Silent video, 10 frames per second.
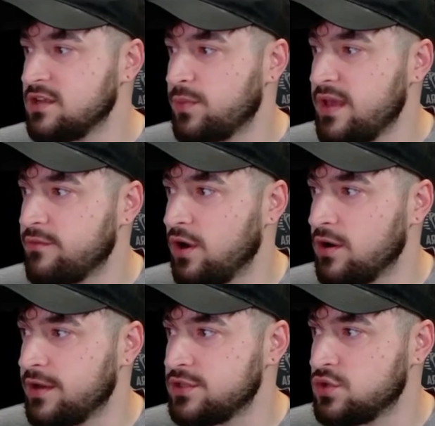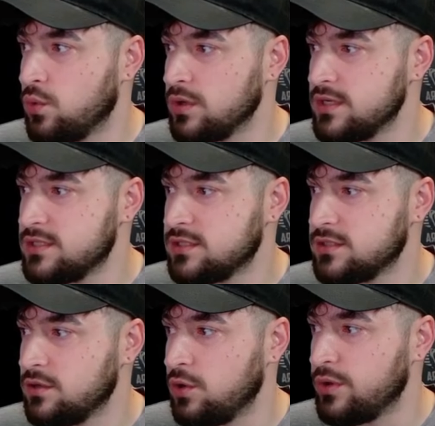We have Guarding
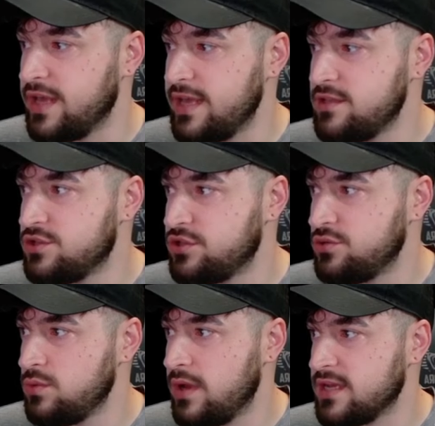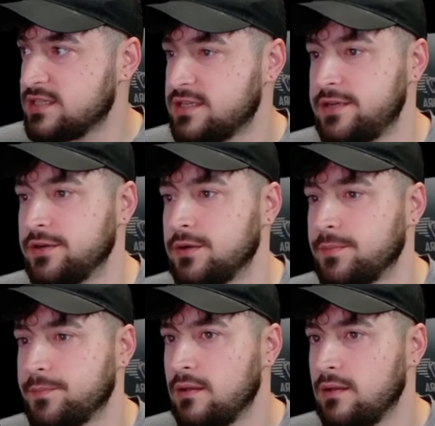Tortoise going into S tier.